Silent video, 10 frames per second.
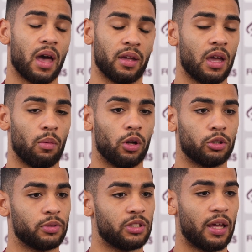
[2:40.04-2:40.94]
Yeah,
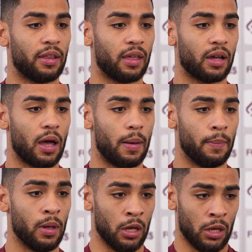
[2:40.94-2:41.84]
100%. I
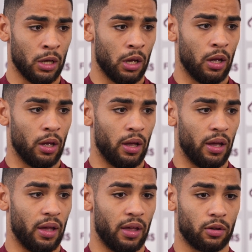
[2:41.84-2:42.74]
think
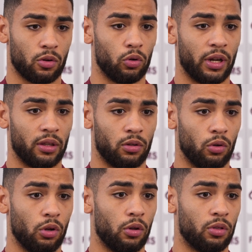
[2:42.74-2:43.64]
going
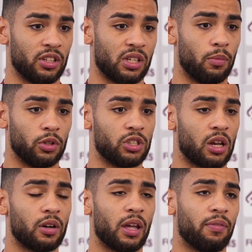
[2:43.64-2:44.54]
into this game on
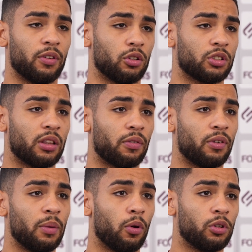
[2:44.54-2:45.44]
Saturday, if it does get the
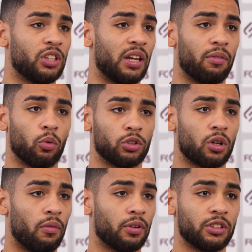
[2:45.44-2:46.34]
3 points, then everyone's
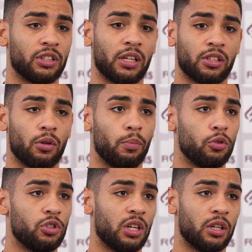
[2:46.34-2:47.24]
confidence lifts, the
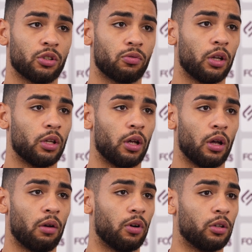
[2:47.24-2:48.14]
mood change around
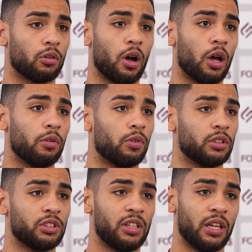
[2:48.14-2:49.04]
the ground,
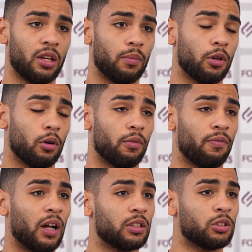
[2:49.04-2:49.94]
around the stadium, you know, the
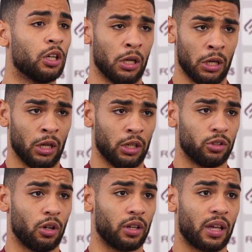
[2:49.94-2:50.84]
fans
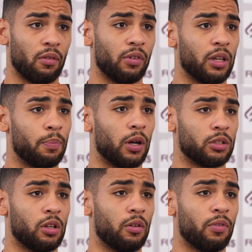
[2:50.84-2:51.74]
start to get a really
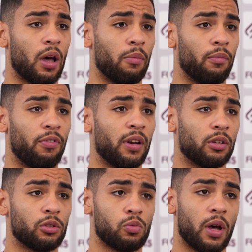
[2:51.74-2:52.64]
positive
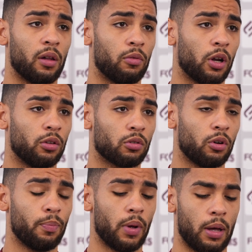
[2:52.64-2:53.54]
feeling as well around the
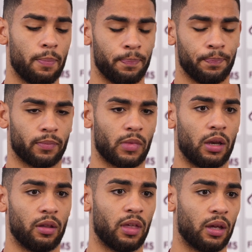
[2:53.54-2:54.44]
group, and
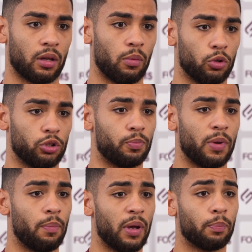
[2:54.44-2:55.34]
I think it will just
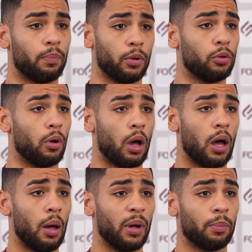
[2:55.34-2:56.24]
be a big
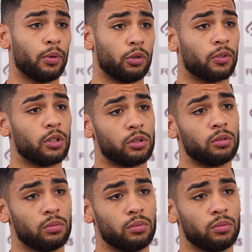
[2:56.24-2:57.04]
boost for us.